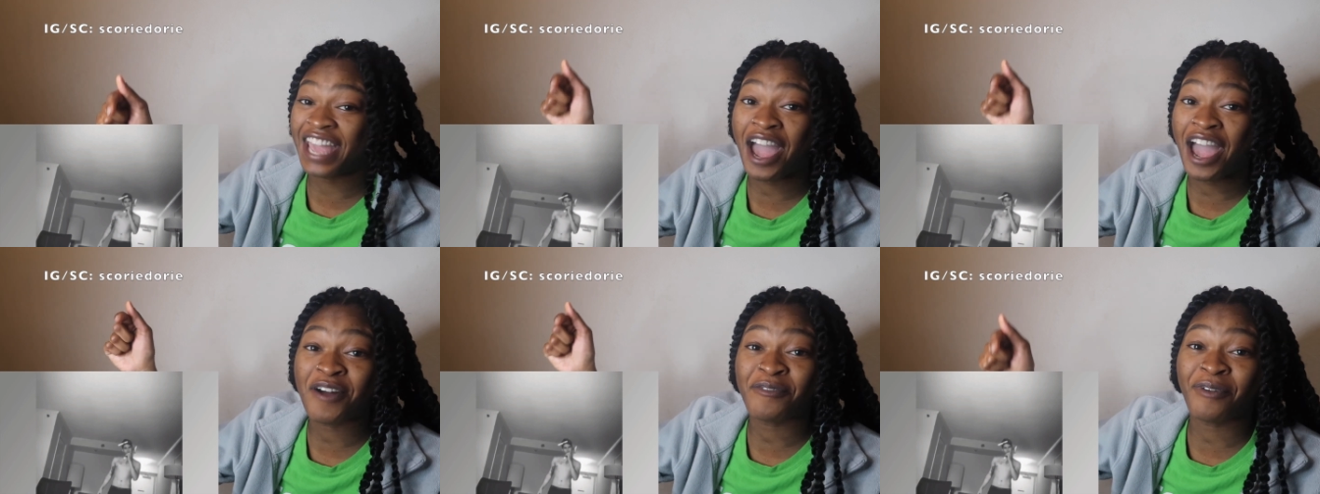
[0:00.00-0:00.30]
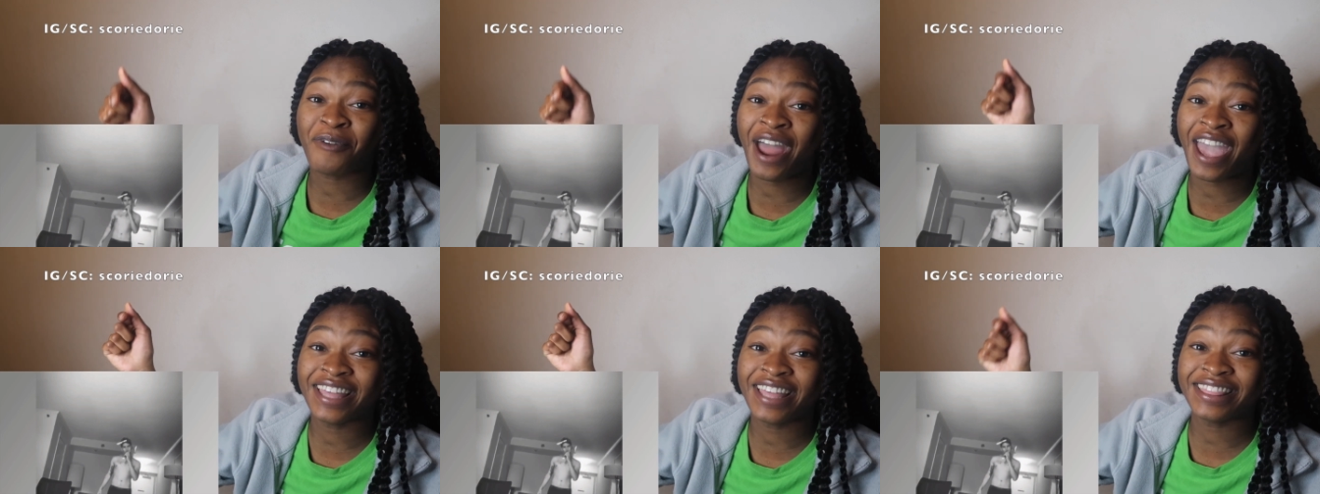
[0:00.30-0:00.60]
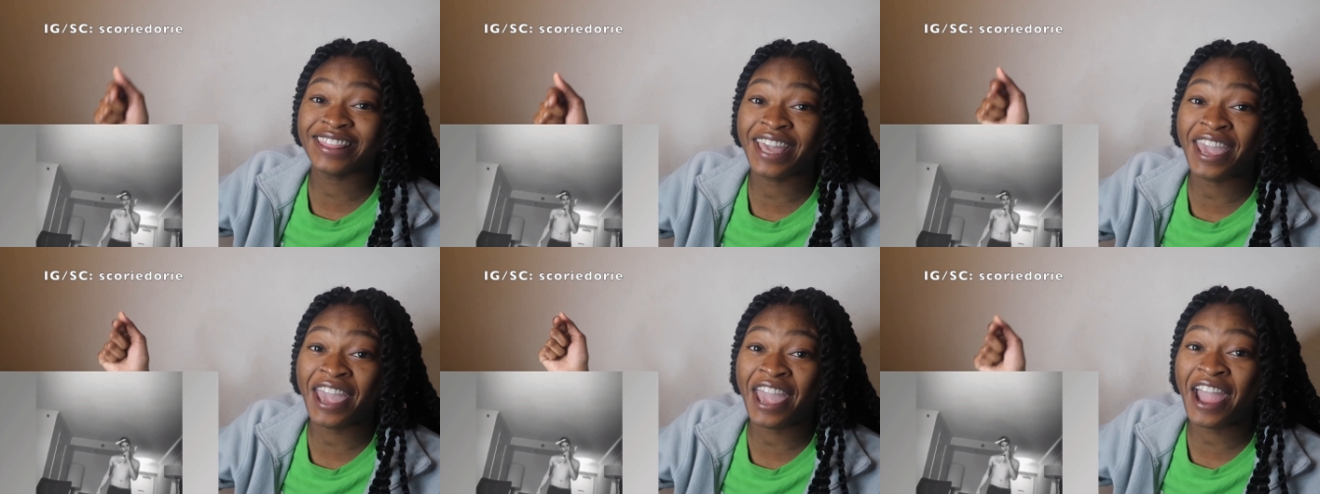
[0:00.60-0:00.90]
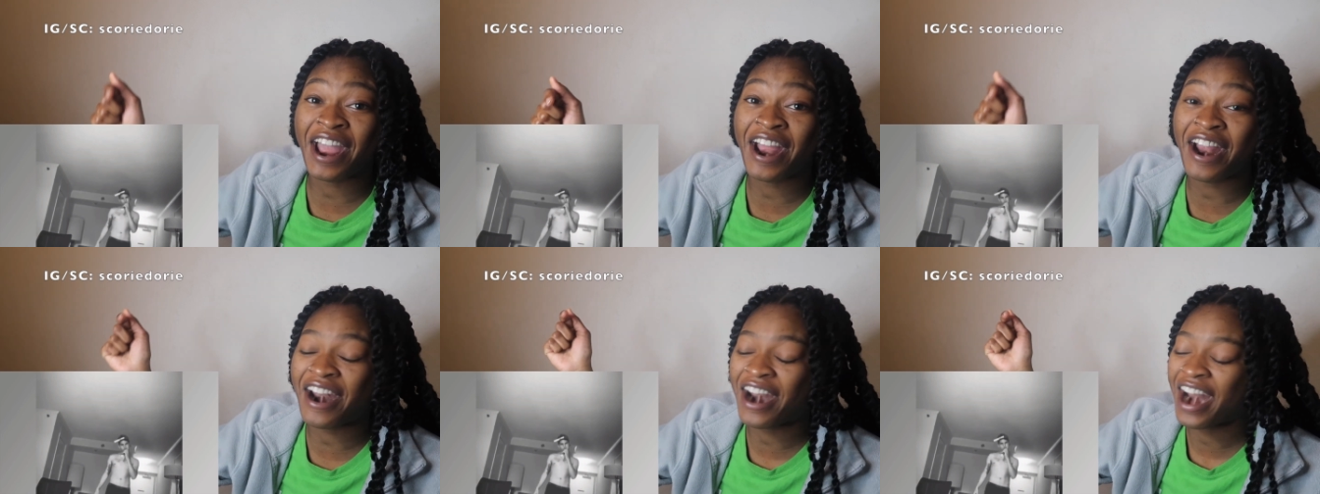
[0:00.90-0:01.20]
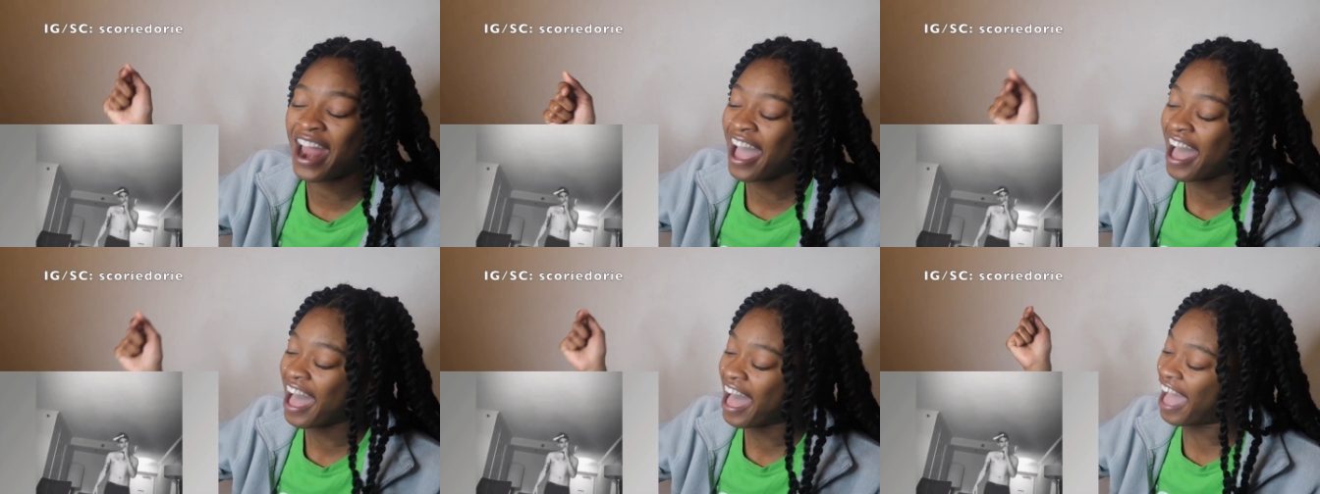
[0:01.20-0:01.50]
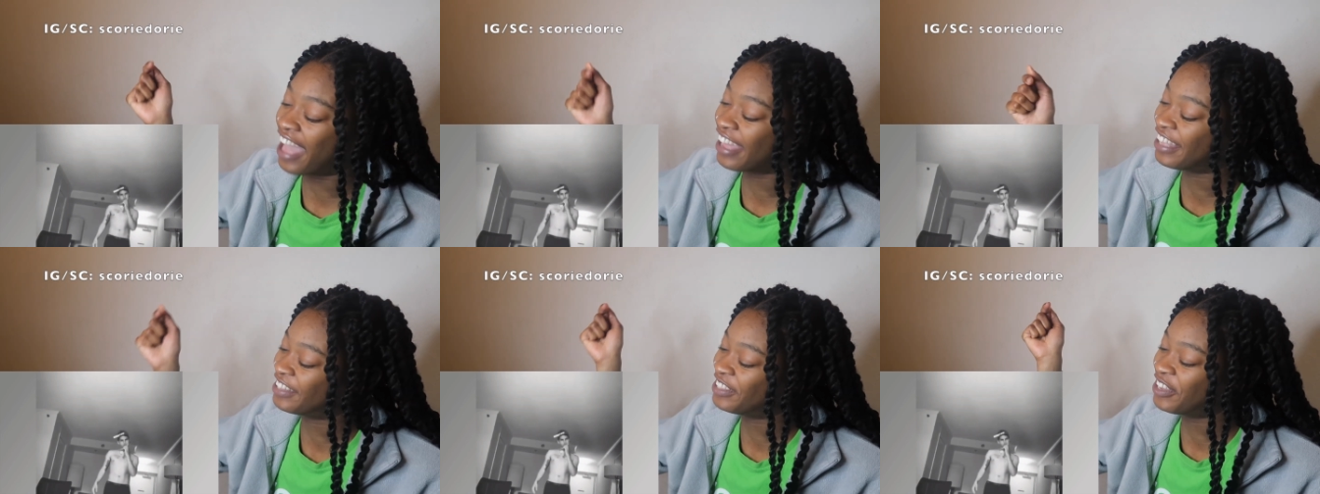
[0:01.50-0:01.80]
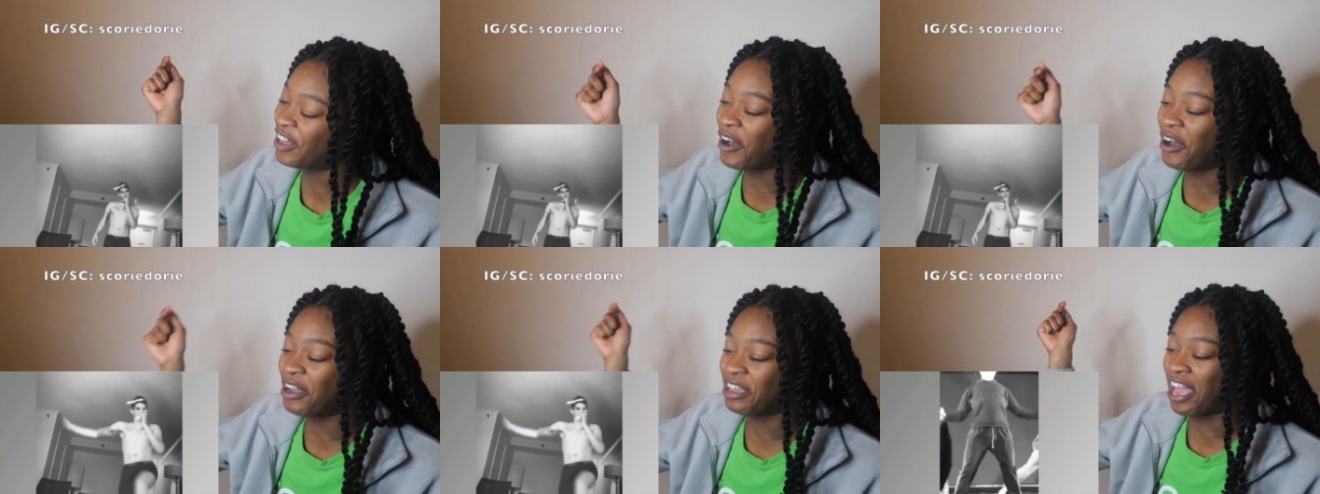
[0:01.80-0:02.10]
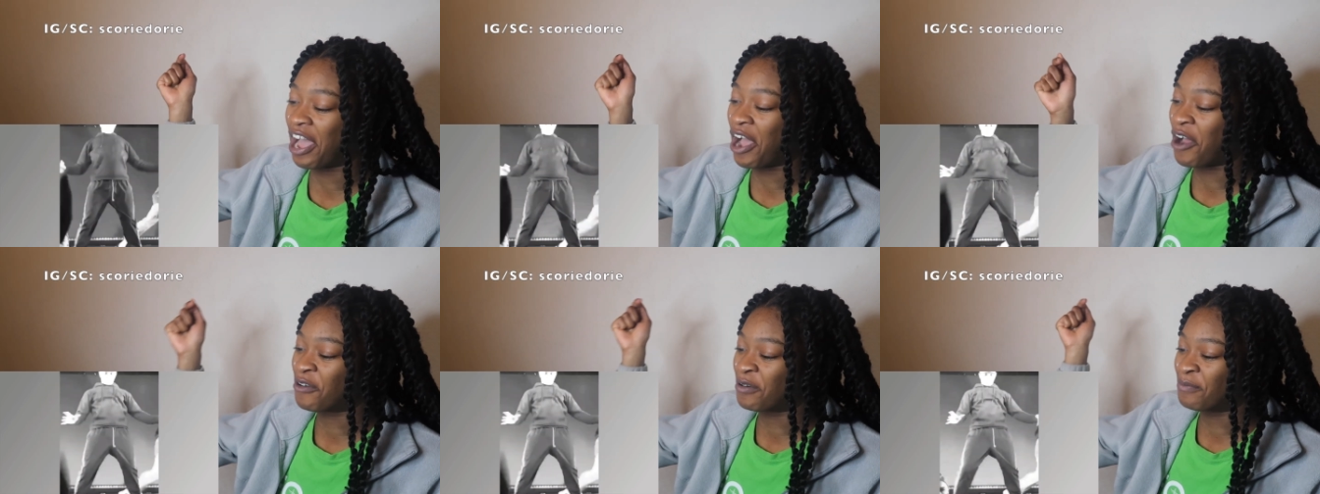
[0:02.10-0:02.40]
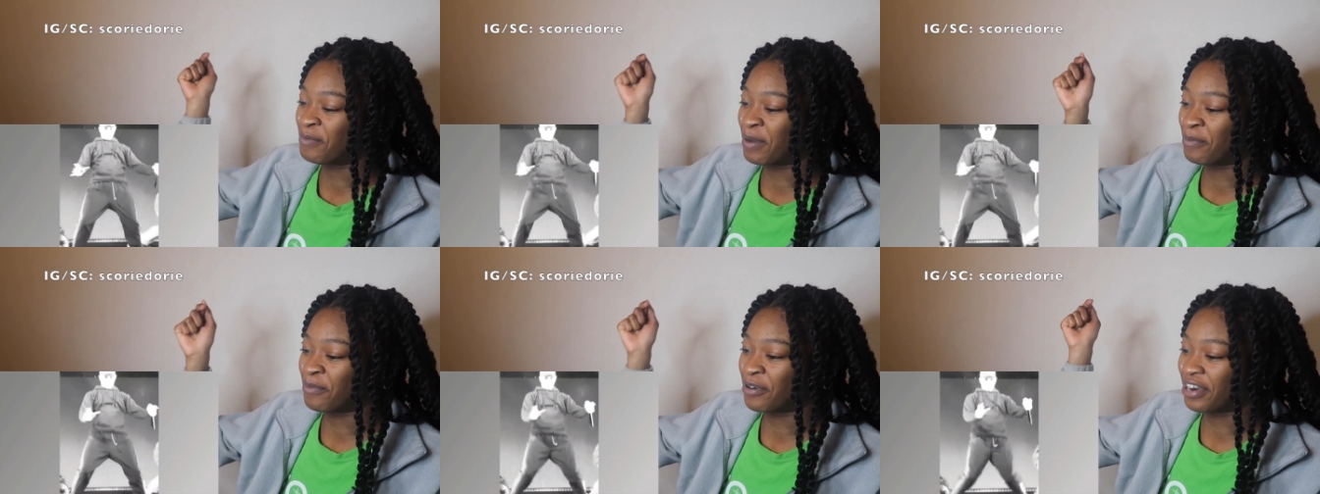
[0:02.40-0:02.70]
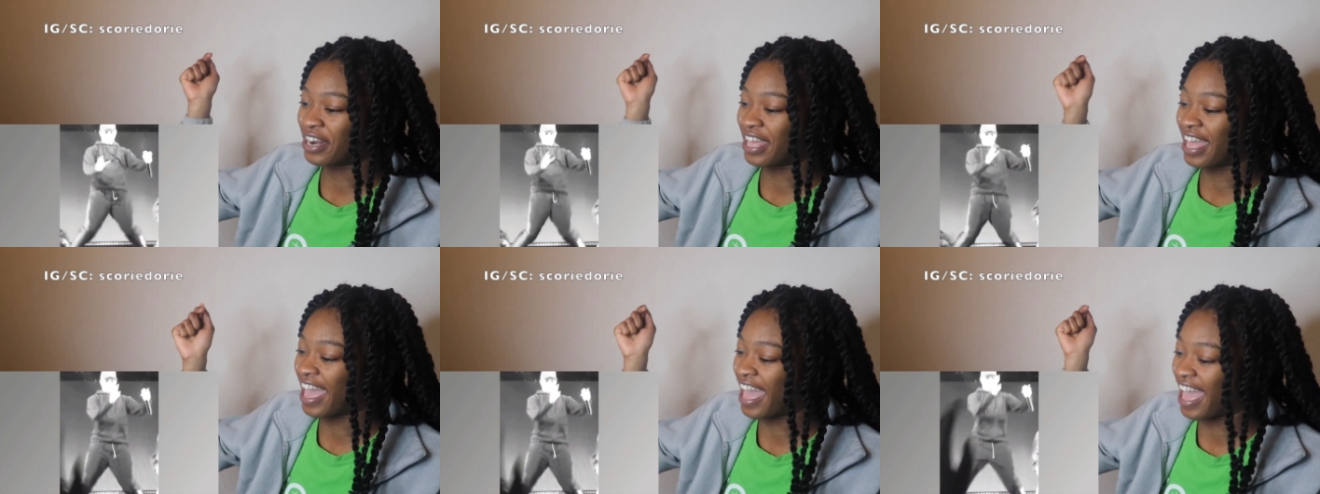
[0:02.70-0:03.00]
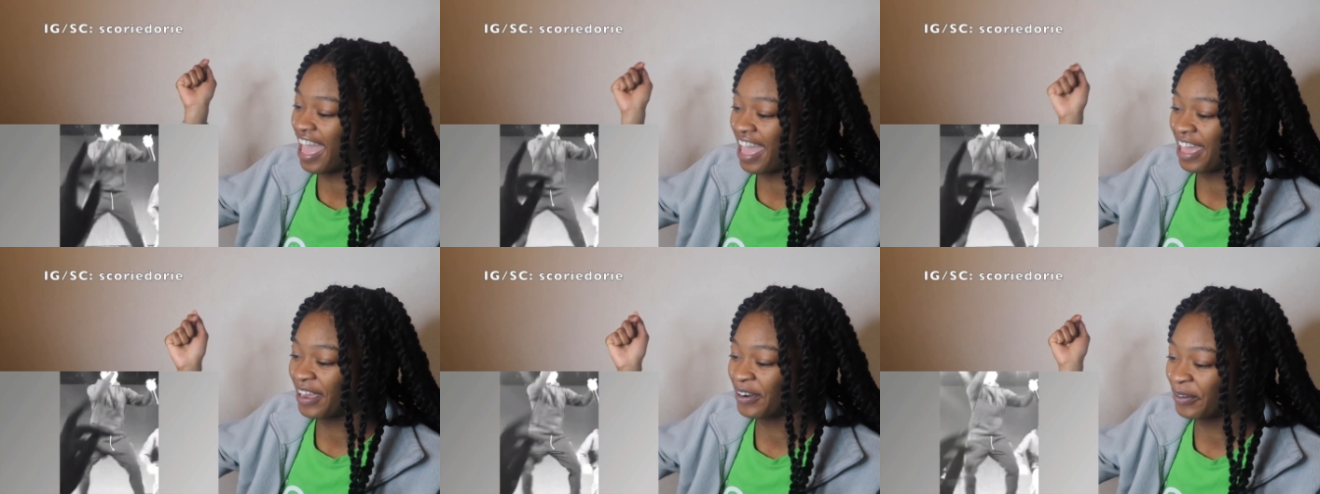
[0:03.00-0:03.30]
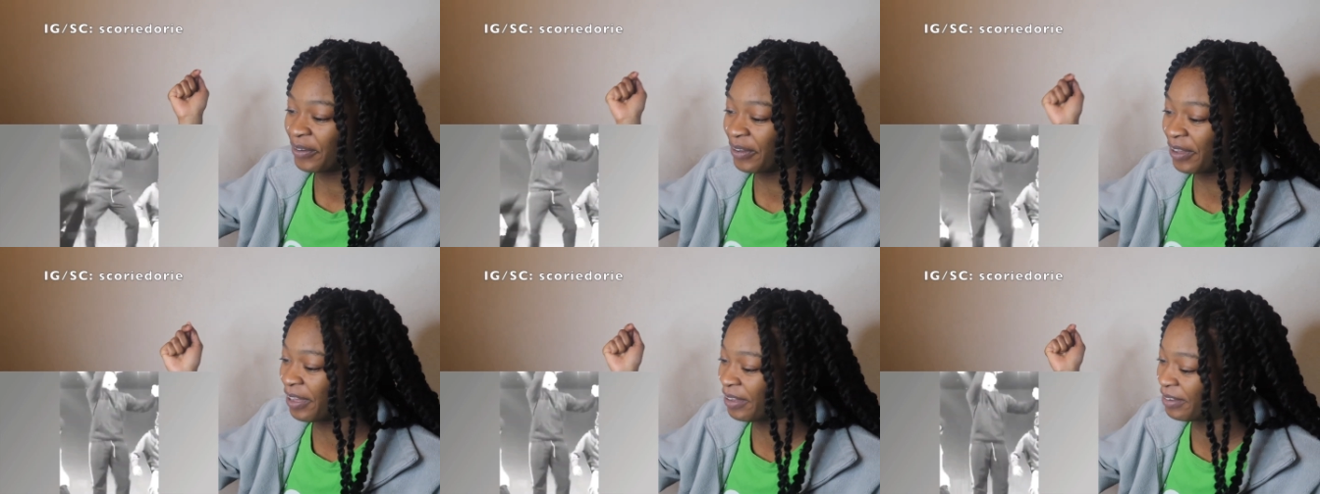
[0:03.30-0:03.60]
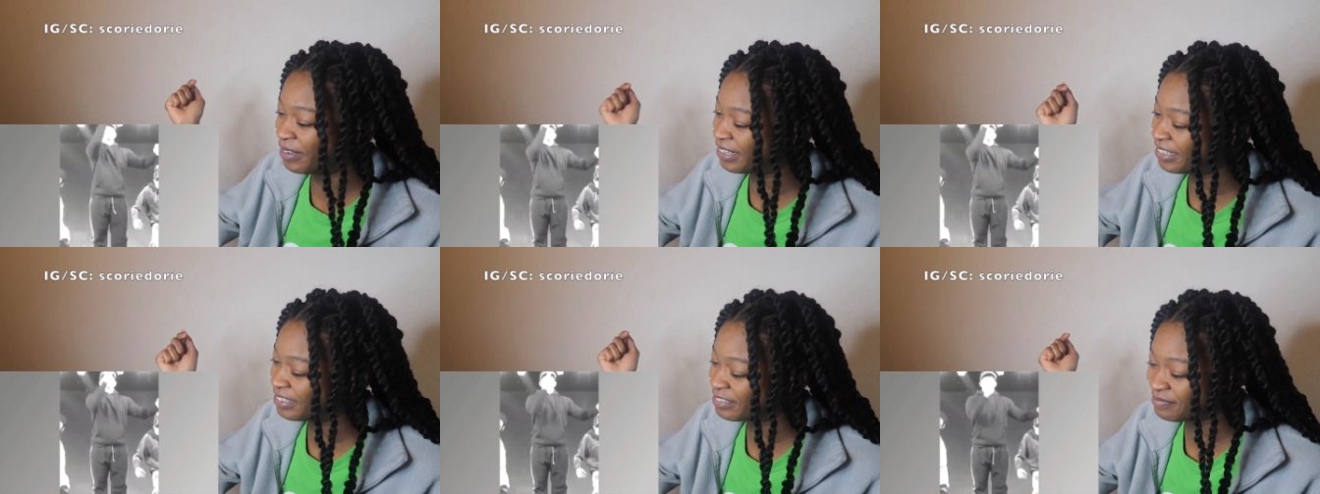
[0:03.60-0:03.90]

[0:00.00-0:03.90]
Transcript: that right there. I know y'all remember that. Ooh.